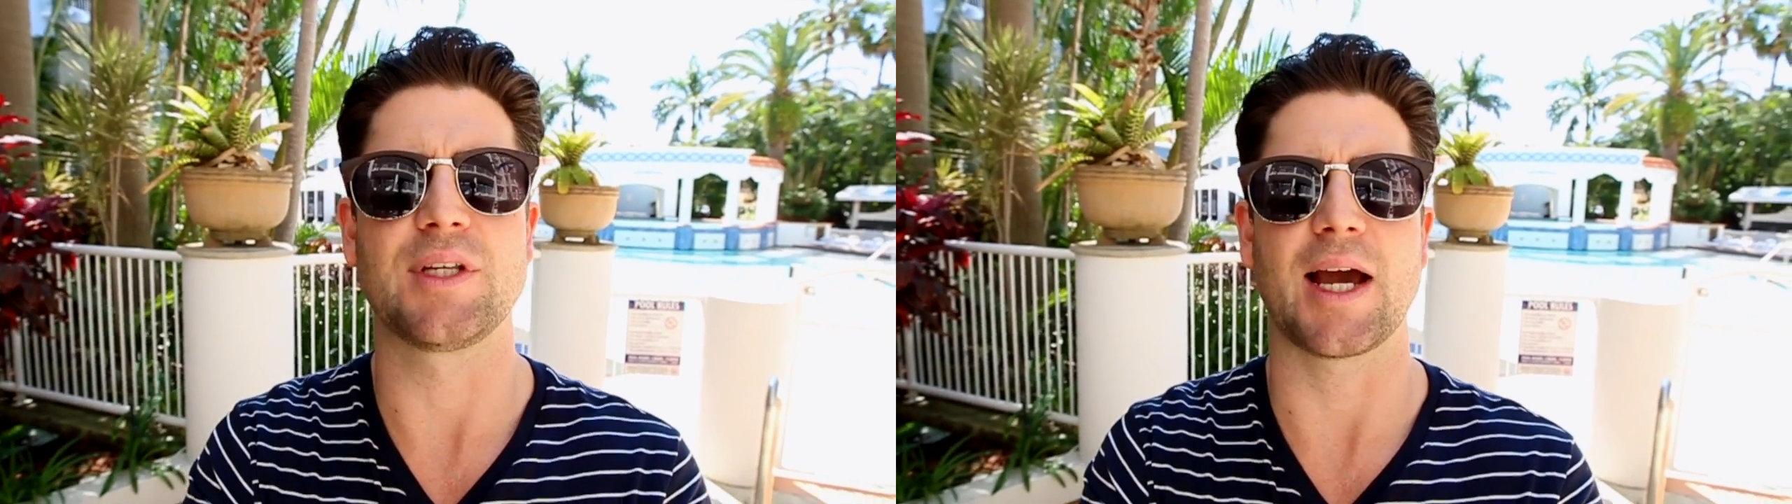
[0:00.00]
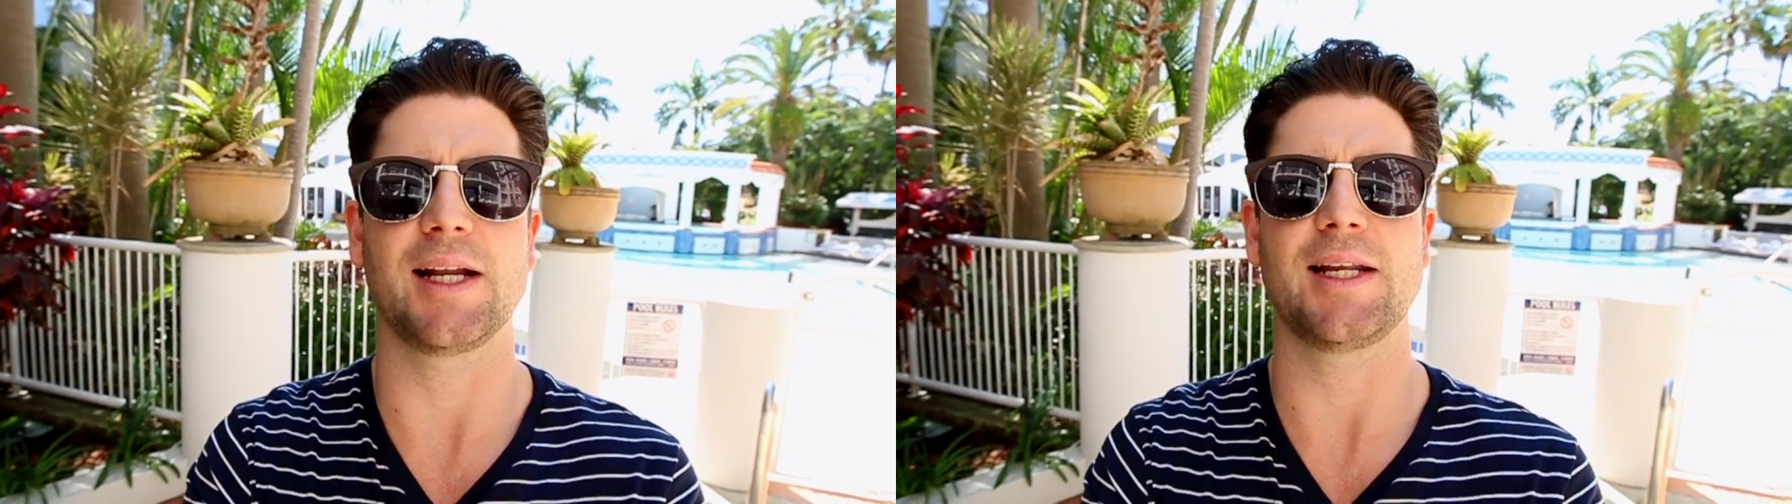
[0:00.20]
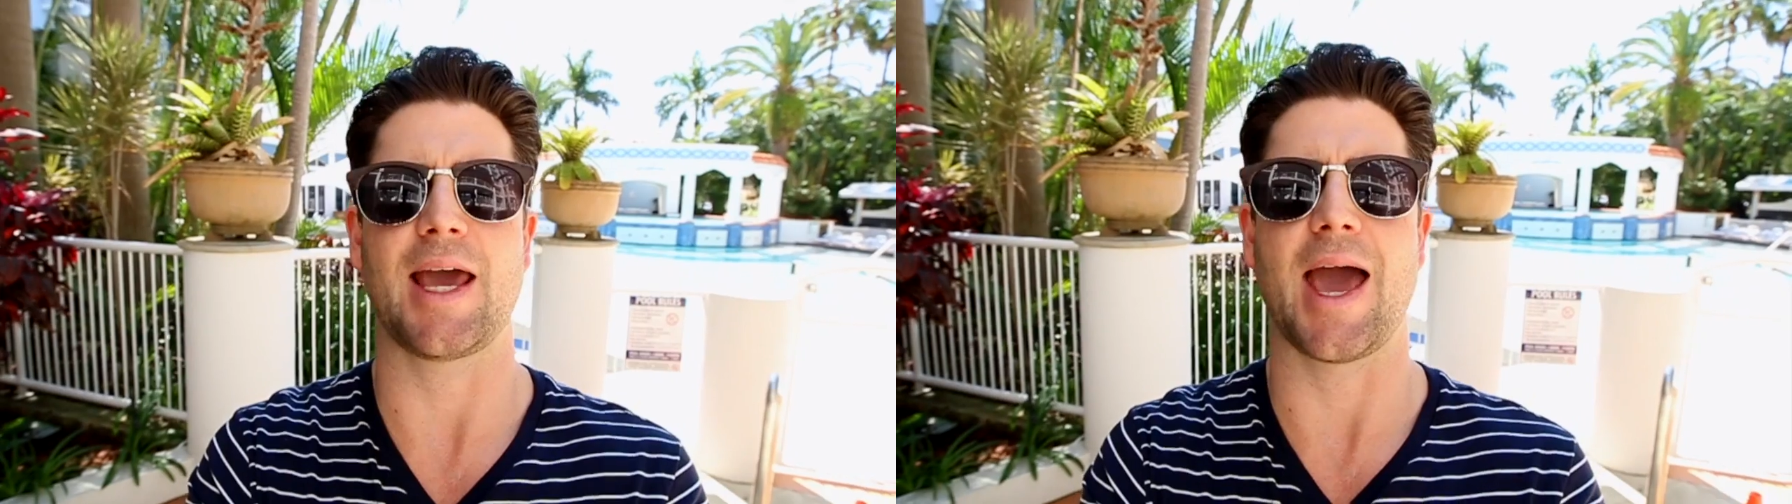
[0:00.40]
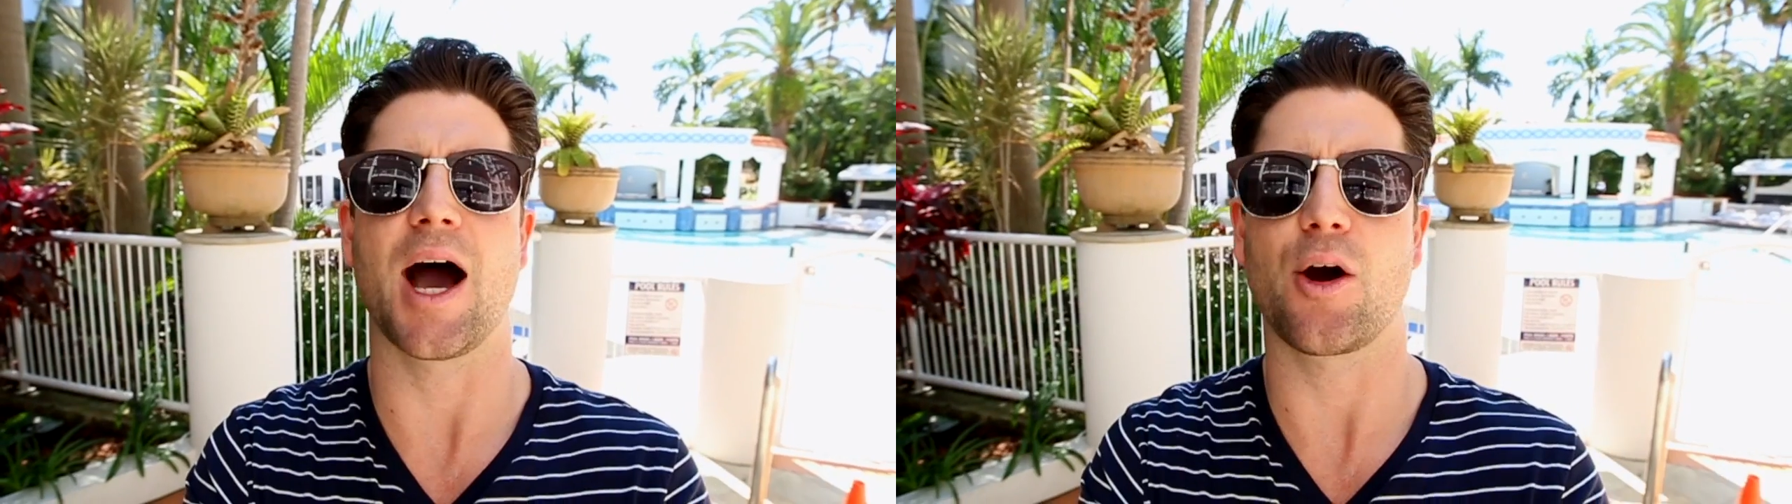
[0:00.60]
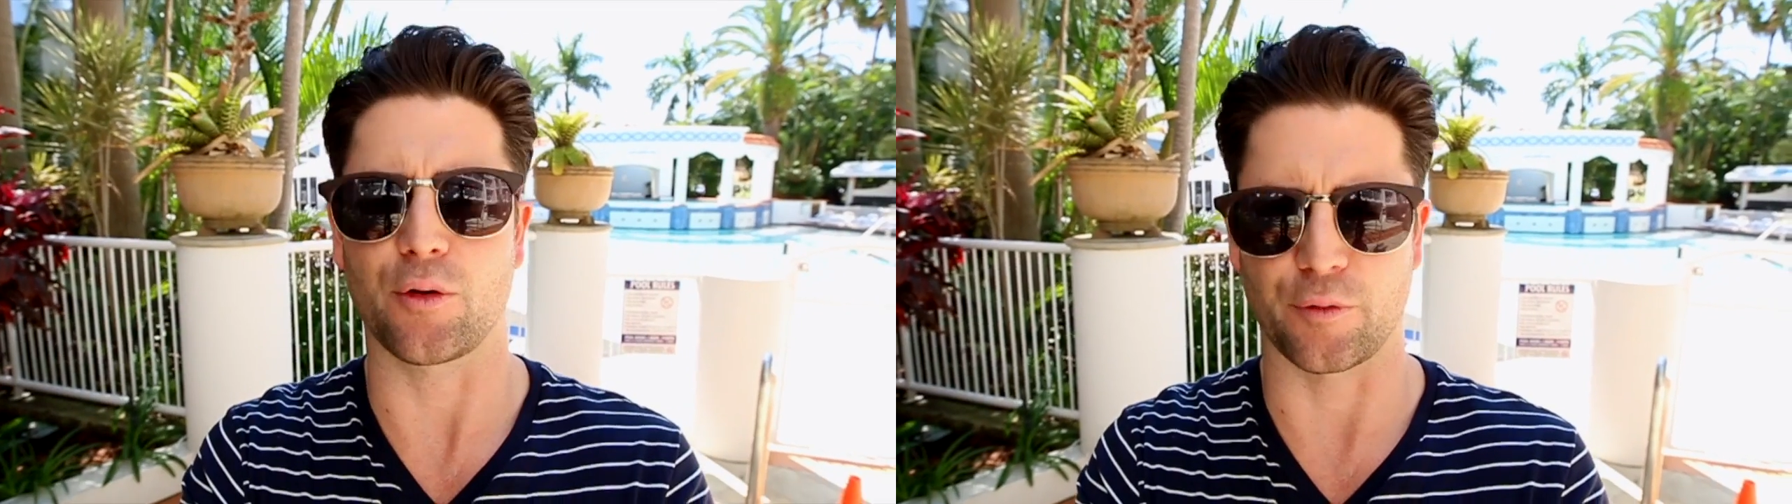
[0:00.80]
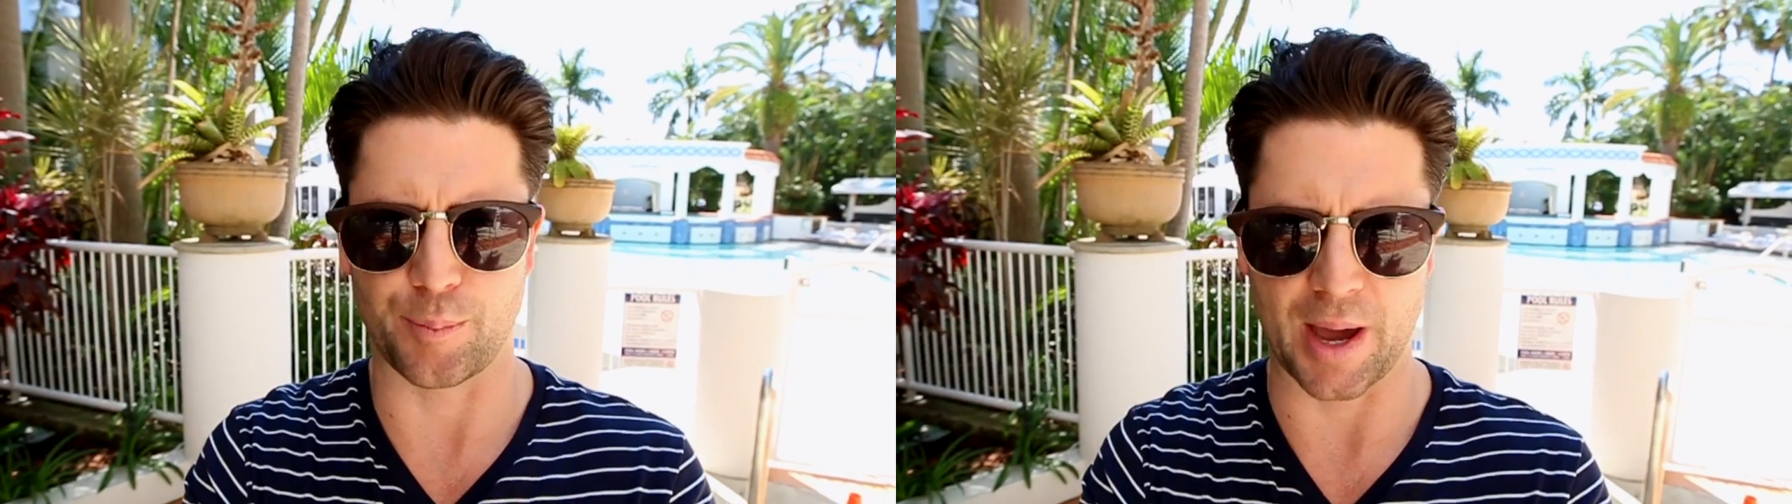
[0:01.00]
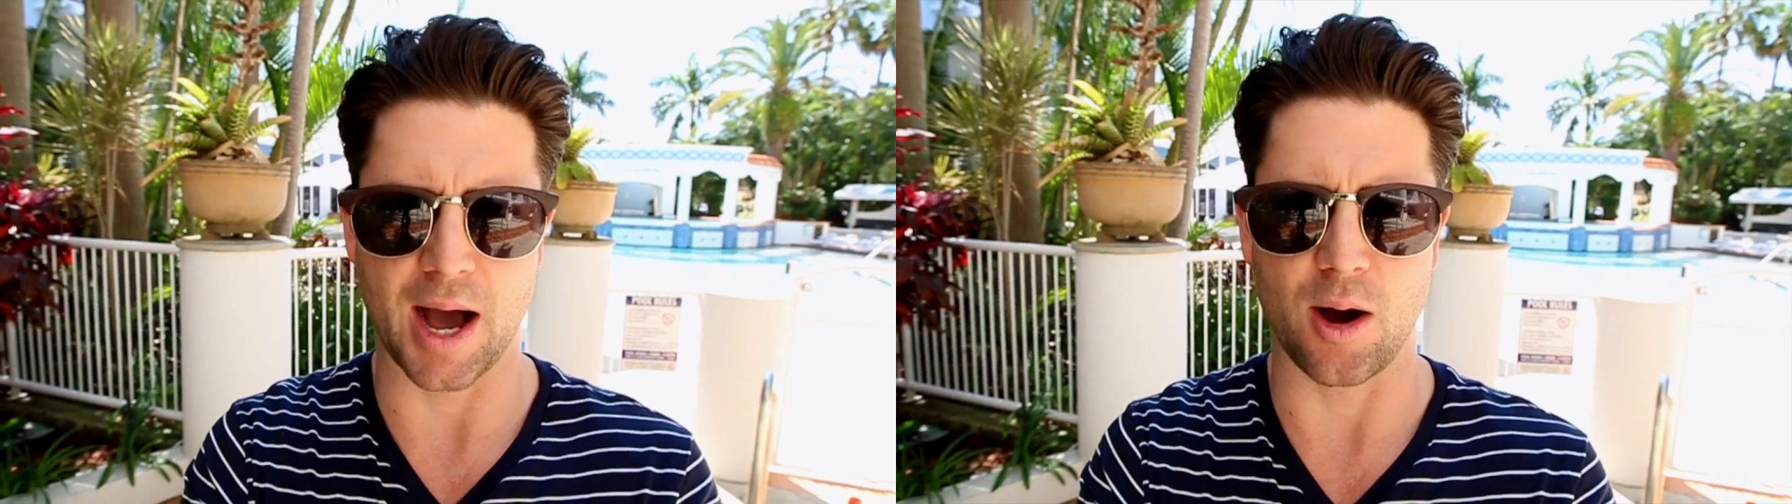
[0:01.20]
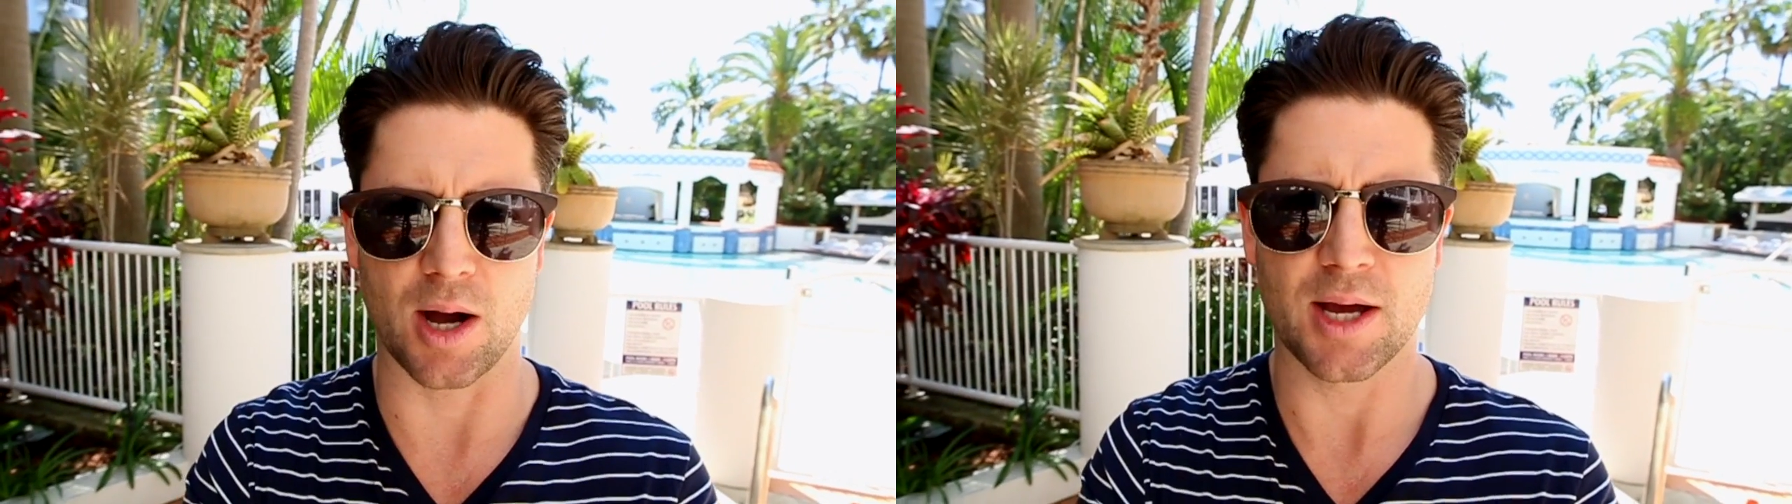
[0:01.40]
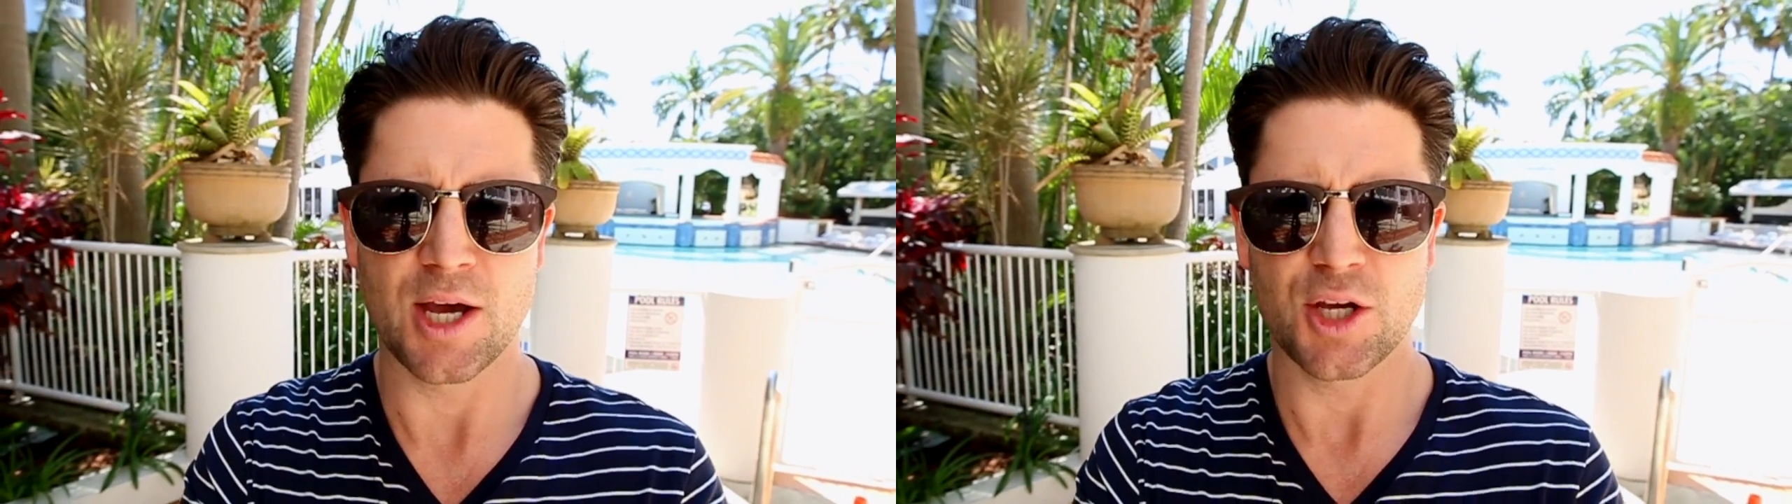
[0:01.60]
daily hour of power.